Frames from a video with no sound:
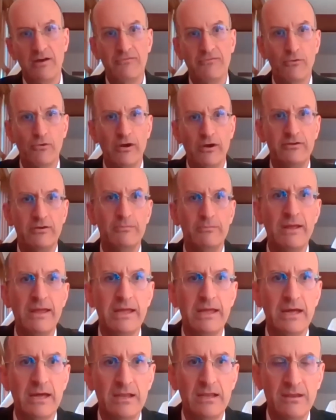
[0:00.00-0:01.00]
400
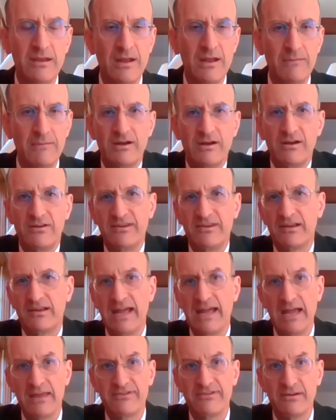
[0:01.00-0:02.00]
million because it
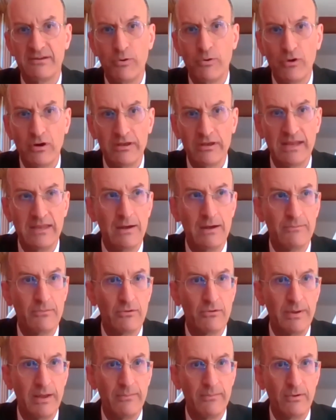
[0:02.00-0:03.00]
can't support that
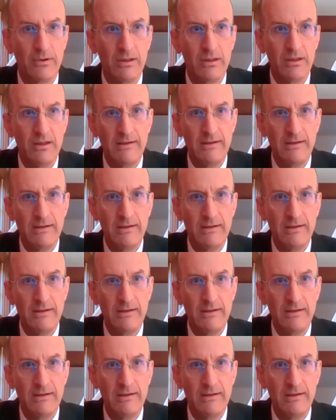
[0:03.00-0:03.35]
number of people.